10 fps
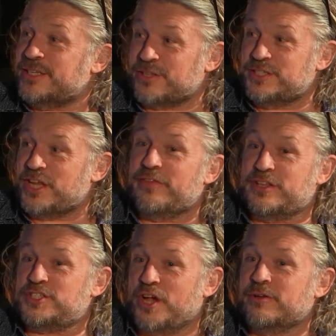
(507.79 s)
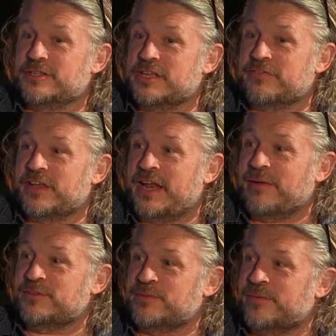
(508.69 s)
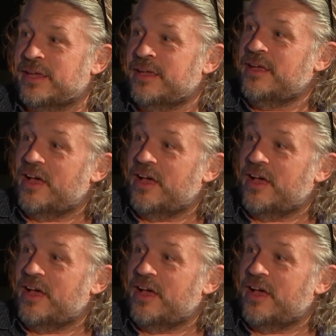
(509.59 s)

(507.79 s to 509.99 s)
So I'd done this joke as if it had happened to me.